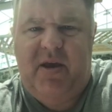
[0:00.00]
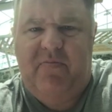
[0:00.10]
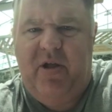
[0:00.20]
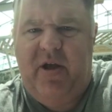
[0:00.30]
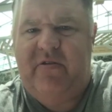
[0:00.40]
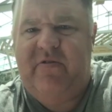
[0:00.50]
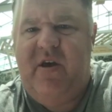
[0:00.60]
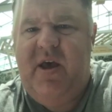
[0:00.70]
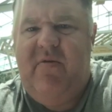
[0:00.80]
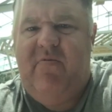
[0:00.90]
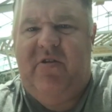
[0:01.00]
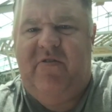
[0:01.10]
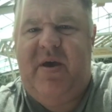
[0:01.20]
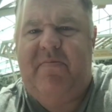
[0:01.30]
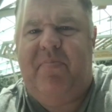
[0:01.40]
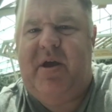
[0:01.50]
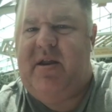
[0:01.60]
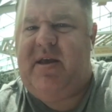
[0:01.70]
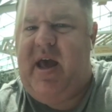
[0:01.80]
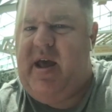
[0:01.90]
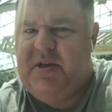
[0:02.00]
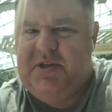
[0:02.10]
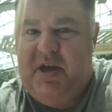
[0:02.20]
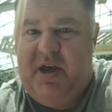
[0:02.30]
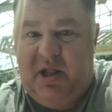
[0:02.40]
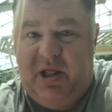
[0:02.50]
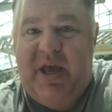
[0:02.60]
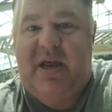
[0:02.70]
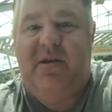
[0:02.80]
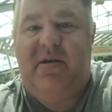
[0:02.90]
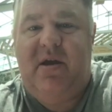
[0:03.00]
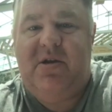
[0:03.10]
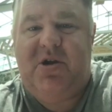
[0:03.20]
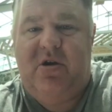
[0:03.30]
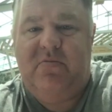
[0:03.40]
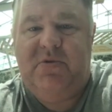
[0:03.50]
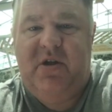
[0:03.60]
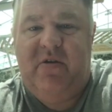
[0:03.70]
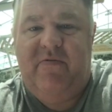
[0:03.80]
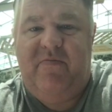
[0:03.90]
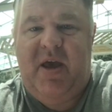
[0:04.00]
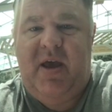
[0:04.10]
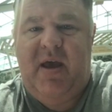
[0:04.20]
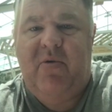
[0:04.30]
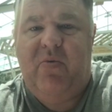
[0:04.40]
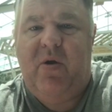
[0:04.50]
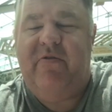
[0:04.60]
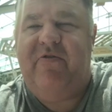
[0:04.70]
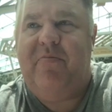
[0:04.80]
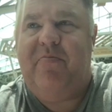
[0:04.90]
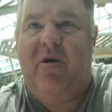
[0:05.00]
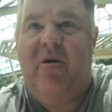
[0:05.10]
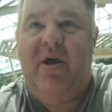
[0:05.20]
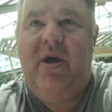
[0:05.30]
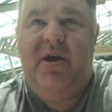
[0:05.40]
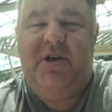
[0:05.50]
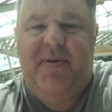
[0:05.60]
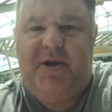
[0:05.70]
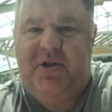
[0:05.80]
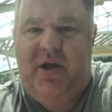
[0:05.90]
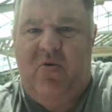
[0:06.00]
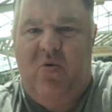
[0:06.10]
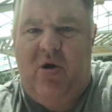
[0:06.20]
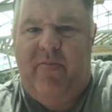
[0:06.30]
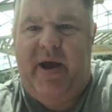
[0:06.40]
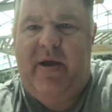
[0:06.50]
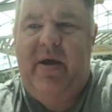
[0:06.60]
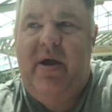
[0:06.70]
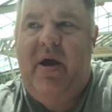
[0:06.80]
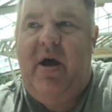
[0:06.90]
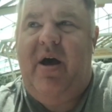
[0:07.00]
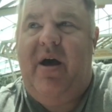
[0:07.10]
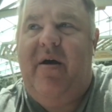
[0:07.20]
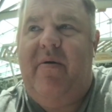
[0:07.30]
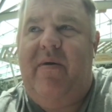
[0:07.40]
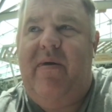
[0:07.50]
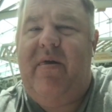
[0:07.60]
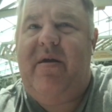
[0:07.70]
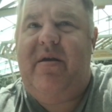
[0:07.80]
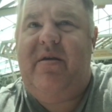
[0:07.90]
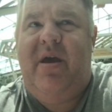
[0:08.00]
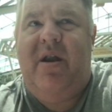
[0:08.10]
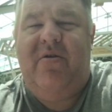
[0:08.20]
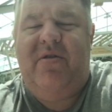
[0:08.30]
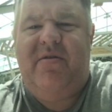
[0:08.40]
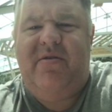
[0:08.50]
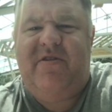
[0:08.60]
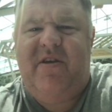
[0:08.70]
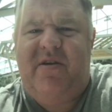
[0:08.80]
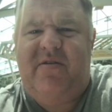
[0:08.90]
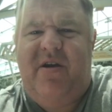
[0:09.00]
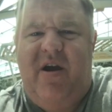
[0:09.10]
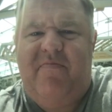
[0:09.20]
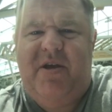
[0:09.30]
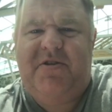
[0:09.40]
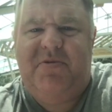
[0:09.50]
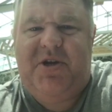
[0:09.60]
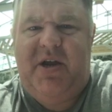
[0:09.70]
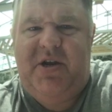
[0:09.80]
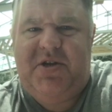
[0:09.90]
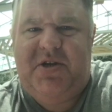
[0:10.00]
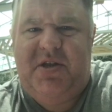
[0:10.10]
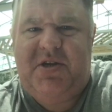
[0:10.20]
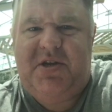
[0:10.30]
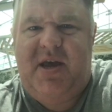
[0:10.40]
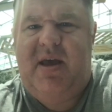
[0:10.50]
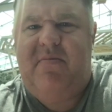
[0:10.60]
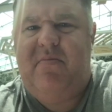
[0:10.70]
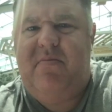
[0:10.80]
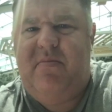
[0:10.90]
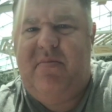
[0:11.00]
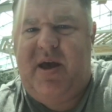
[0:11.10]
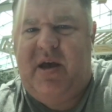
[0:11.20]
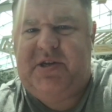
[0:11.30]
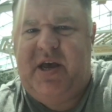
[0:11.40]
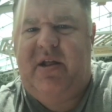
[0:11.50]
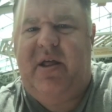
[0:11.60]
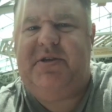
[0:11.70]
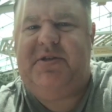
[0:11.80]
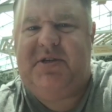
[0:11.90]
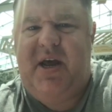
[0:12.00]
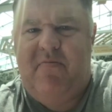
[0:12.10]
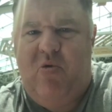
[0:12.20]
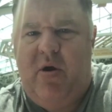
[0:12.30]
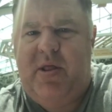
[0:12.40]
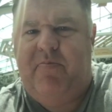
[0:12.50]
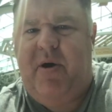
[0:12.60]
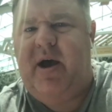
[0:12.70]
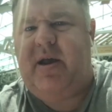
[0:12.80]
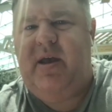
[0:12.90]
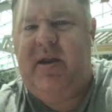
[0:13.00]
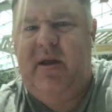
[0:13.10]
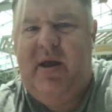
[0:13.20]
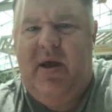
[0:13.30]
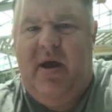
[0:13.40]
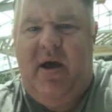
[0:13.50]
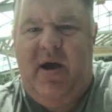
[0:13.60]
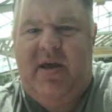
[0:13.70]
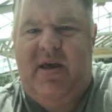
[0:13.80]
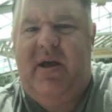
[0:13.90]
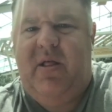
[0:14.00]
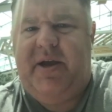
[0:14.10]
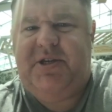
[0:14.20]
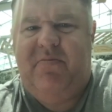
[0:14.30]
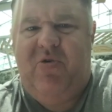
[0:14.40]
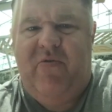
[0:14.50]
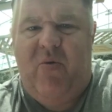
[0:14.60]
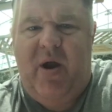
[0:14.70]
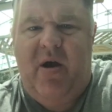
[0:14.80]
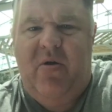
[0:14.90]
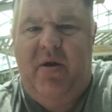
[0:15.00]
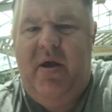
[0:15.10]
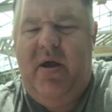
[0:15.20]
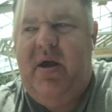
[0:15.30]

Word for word: some big plays with his feet, but King is elite in terms of being able to run the football, especially a quarterback. Uh, you know, th- so th- there have been some changes to the scheme. Calzada likes to stay more in the pocket. Uh, King likes to move around.